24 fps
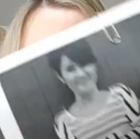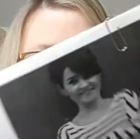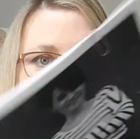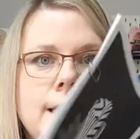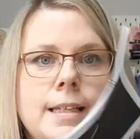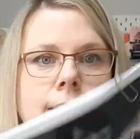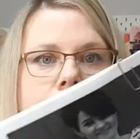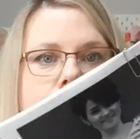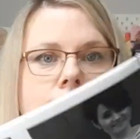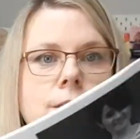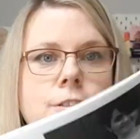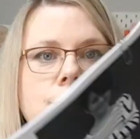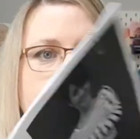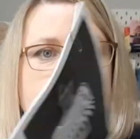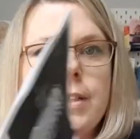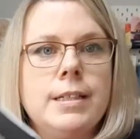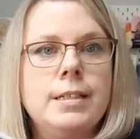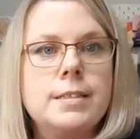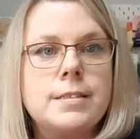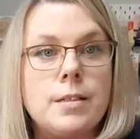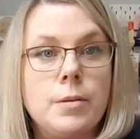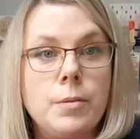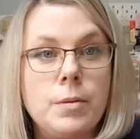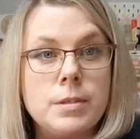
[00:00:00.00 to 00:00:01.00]
these
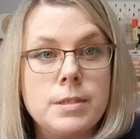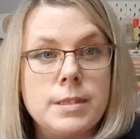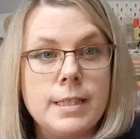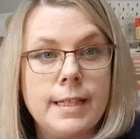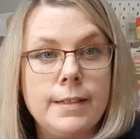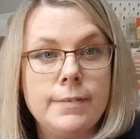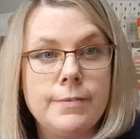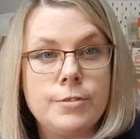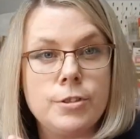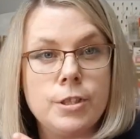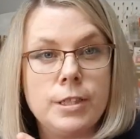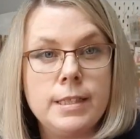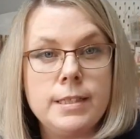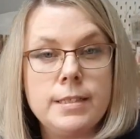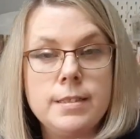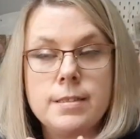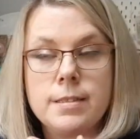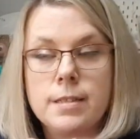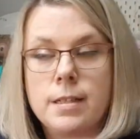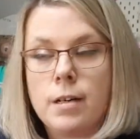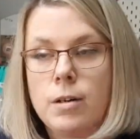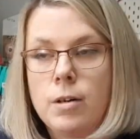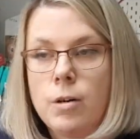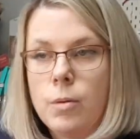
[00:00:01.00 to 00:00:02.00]
jeans, I want to give jeans
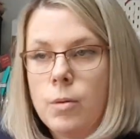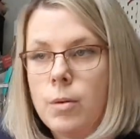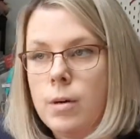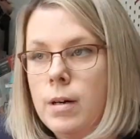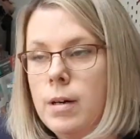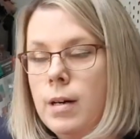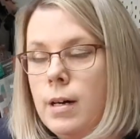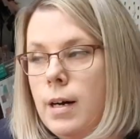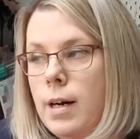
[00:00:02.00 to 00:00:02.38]
a go.